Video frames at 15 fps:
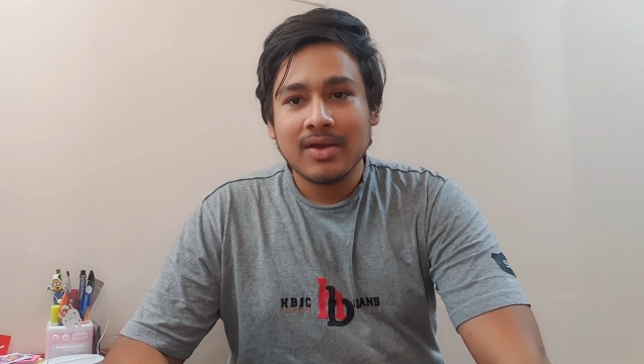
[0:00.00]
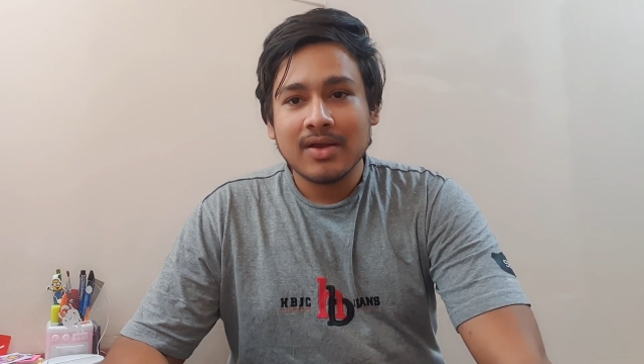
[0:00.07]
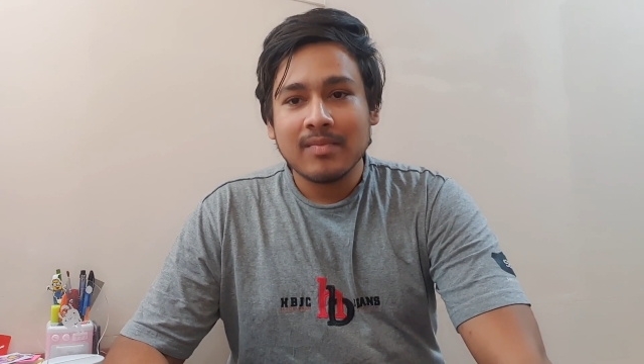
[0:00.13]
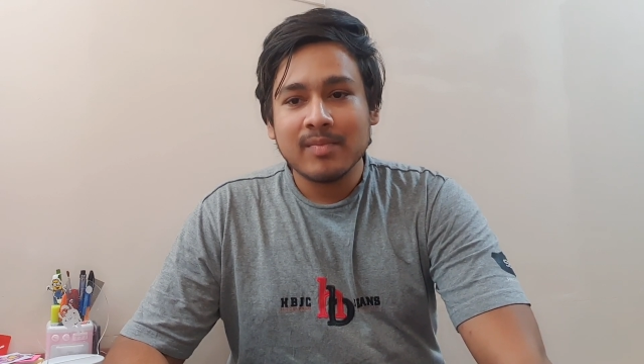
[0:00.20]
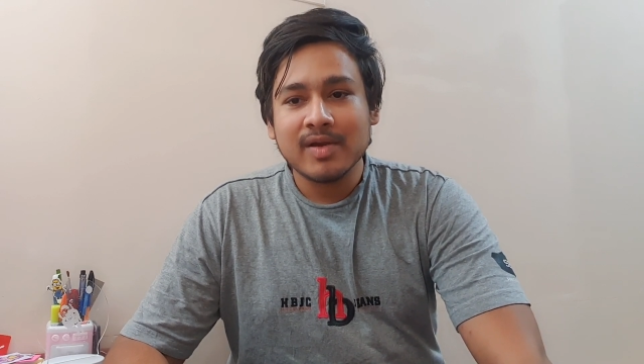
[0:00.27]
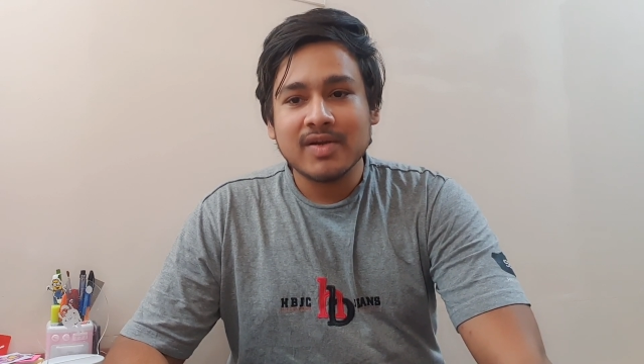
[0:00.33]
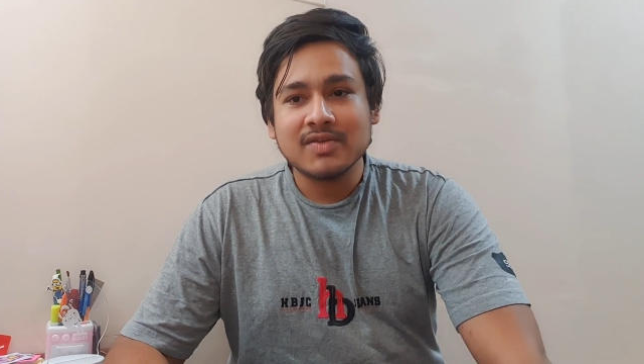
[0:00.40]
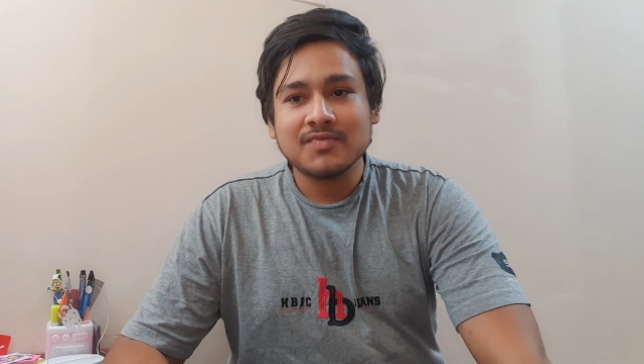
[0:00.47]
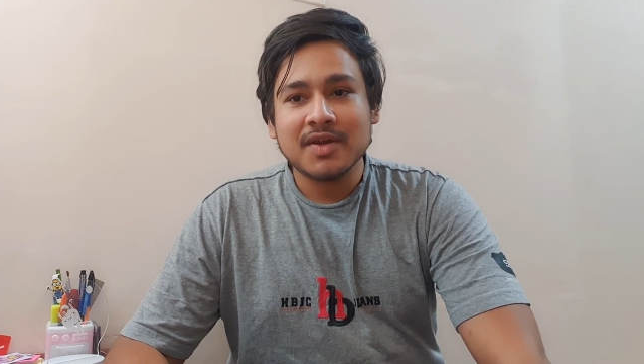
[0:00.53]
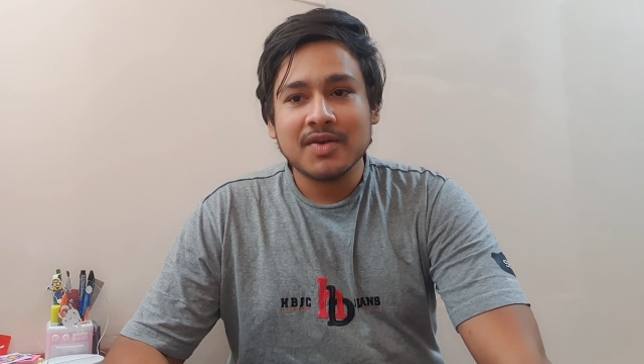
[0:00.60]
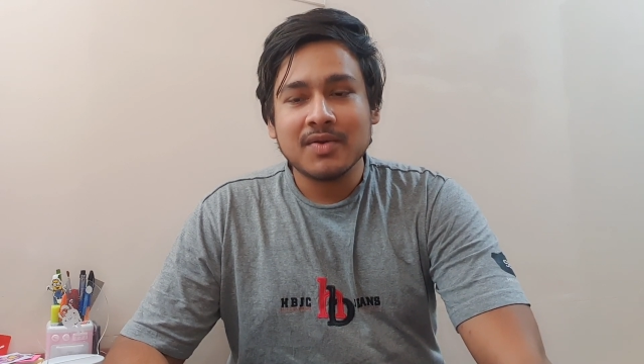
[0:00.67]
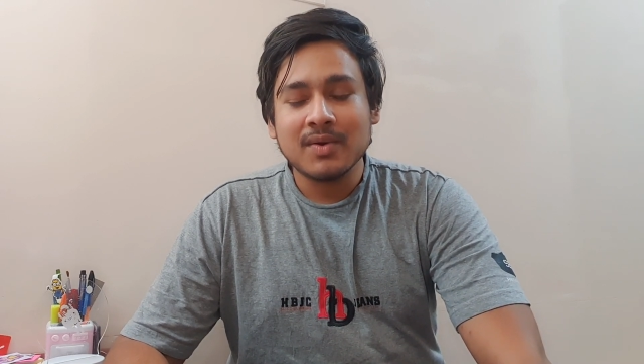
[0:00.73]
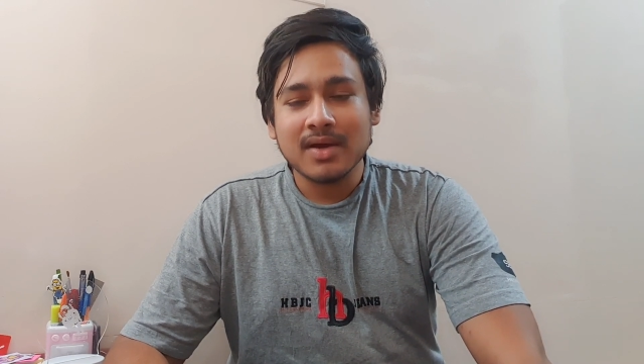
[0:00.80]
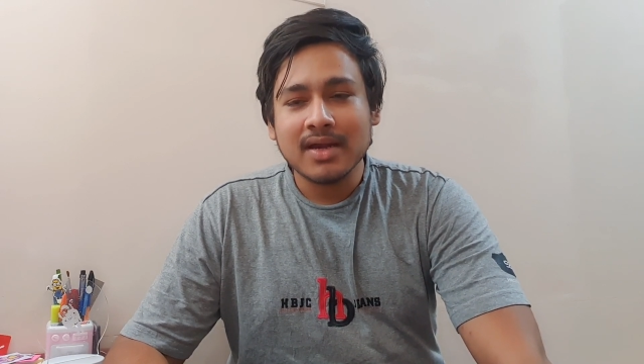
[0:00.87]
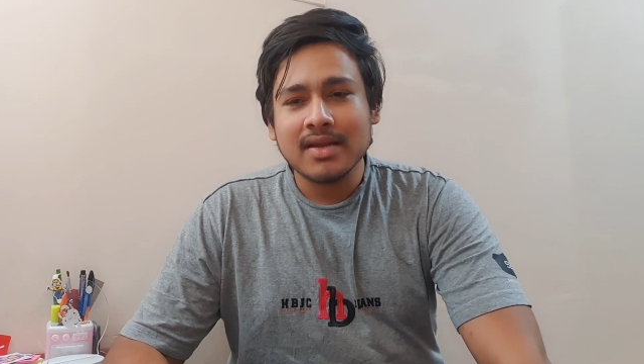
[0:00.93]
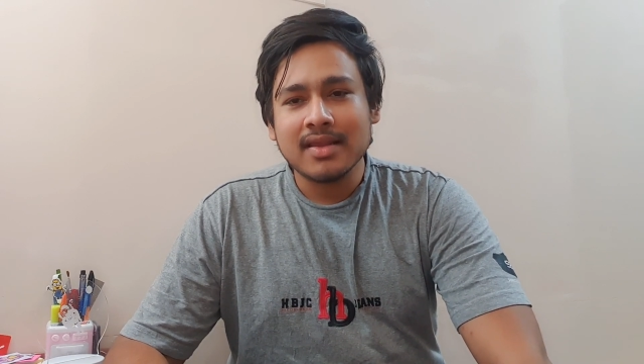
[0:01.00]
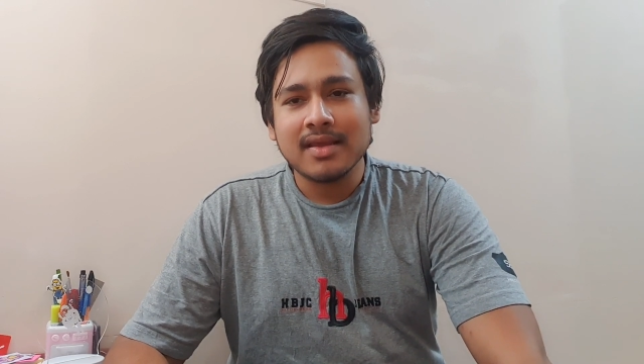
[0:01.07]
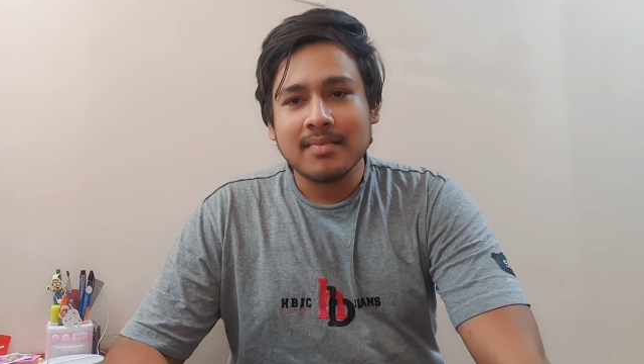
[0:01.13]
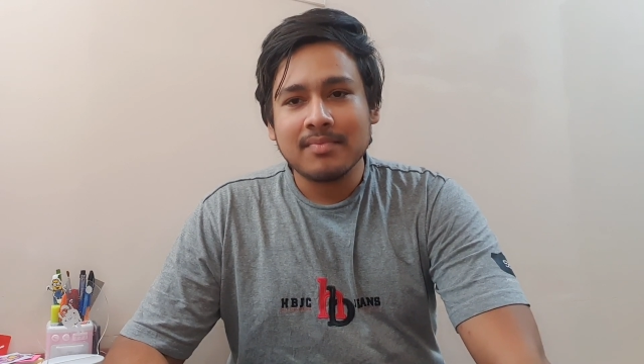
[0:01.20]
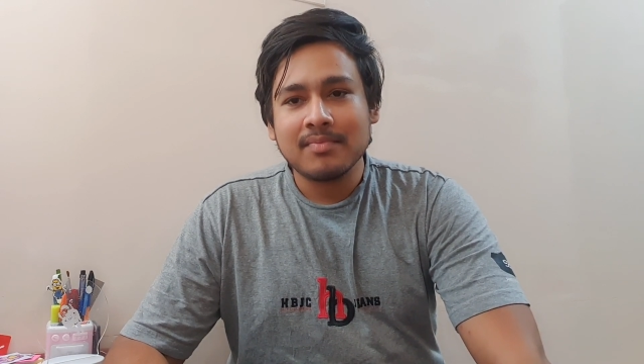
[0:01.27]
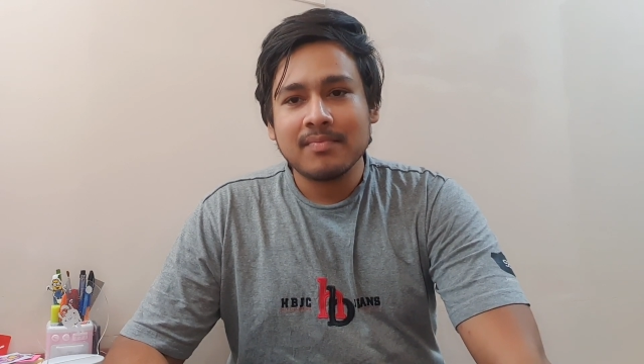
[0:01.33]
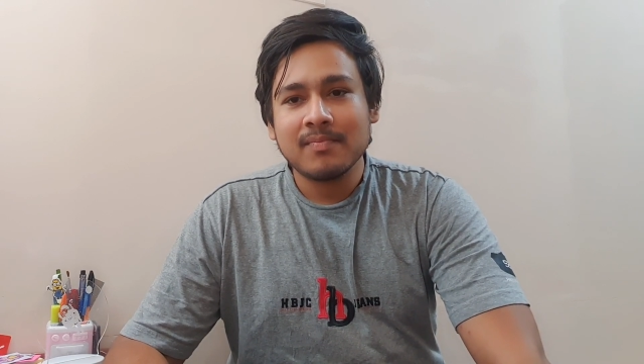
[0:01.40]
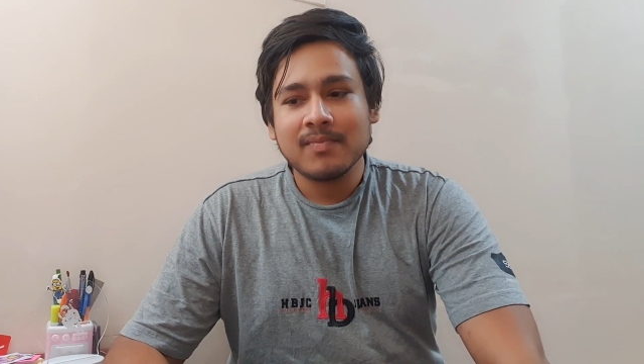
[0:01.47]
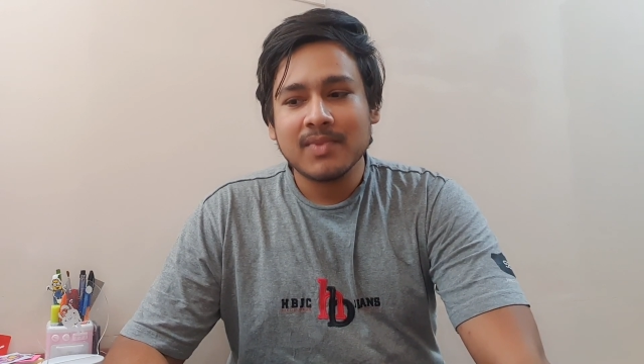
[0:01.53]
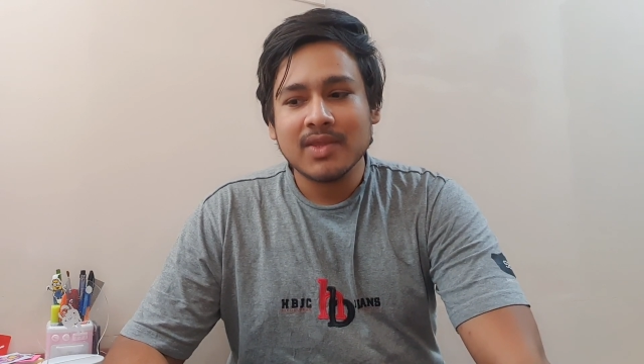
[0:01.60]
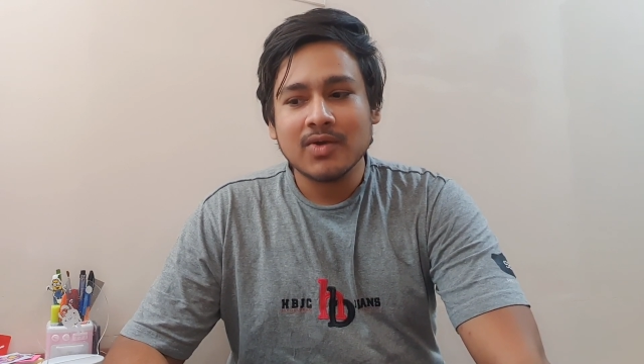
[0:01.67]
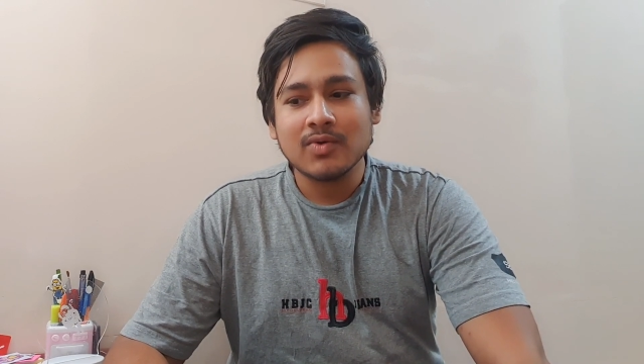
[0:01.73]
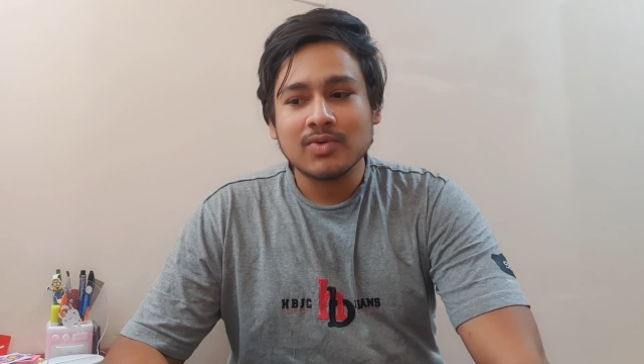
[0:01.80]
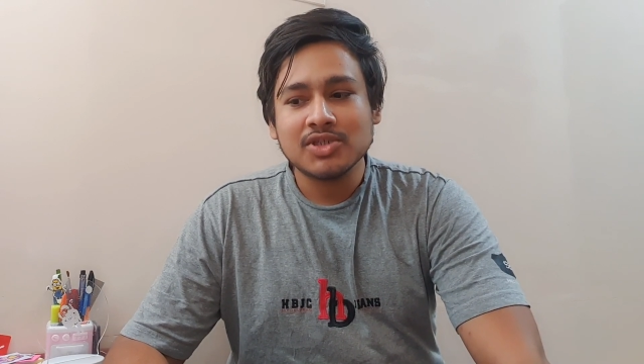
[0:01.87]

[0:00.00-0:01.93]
because when you look at them you